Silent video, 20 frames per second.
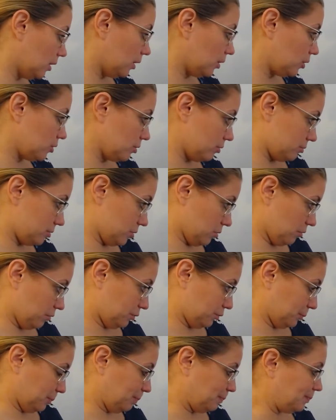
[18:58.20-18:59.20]
goes off.
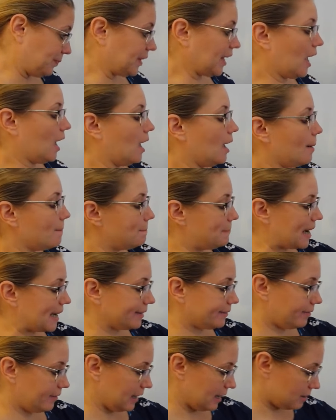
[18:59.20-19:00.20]

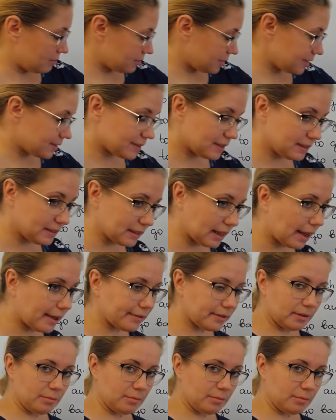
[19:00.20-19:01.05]
But there is another